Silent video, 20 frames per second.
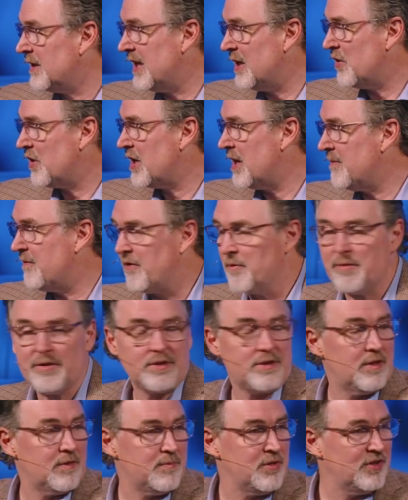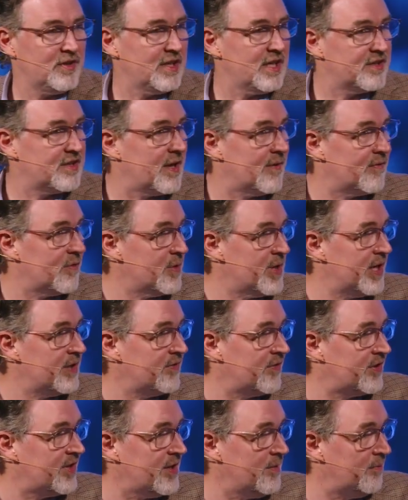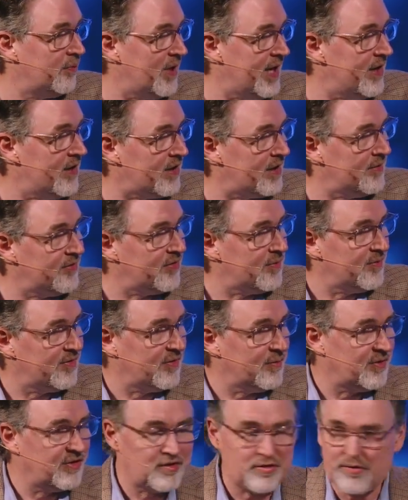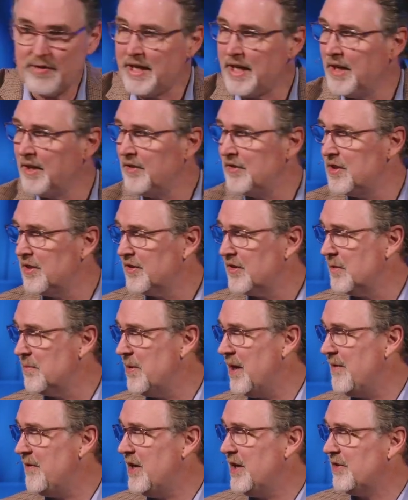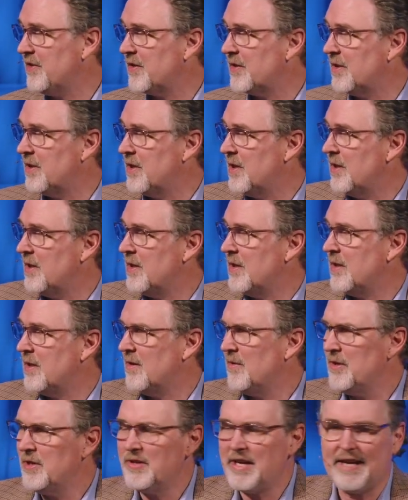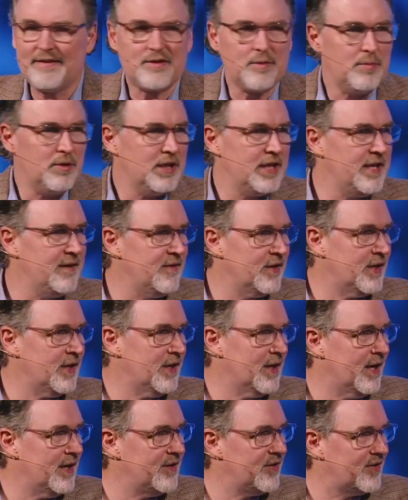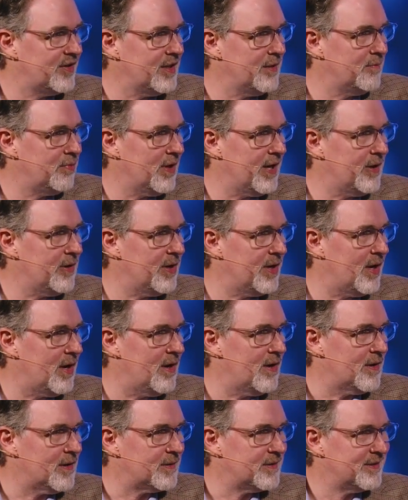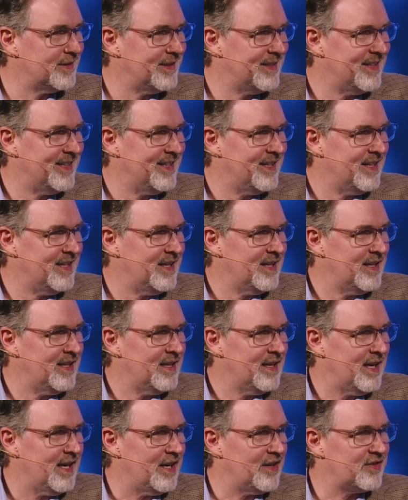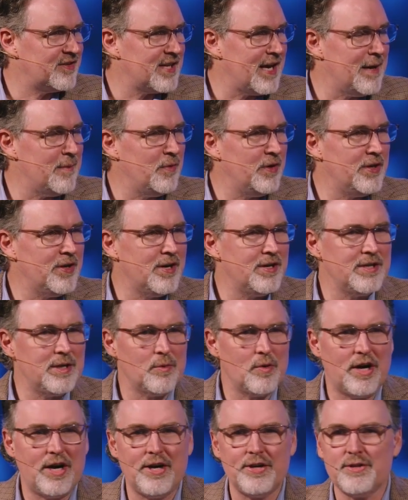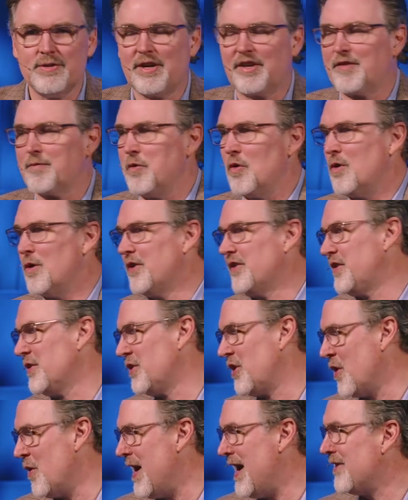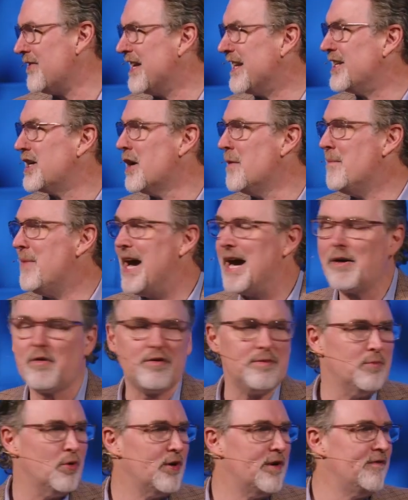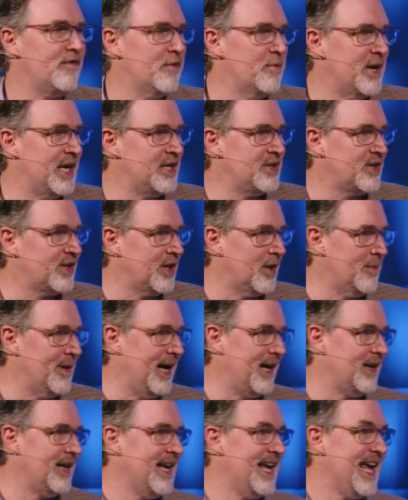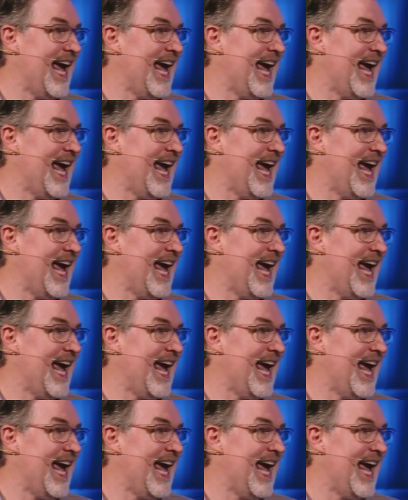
They don't come from, the music doesn't come from an unseen player, it comes from some strings just above us. We don't have to believe in an unseen player at all. As time went on, there were other explorers who'd go out and they'd come back with more information about